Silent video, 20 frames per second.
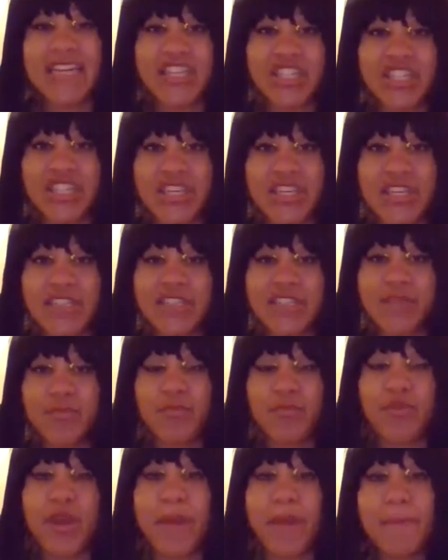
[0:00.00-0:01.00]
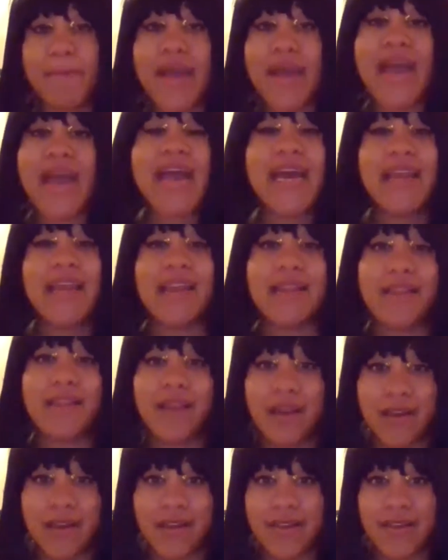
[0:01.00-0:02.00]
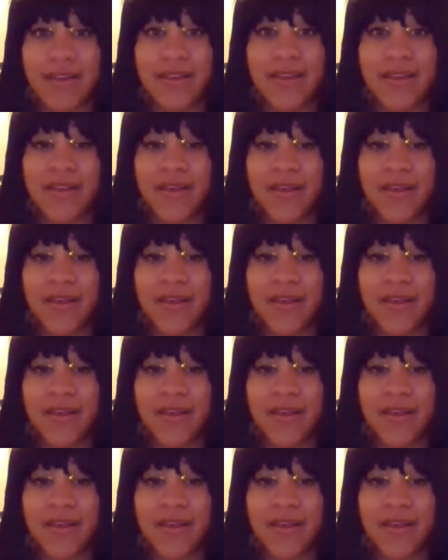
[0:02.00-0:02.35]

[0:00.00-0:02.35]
energy to bring bad luck.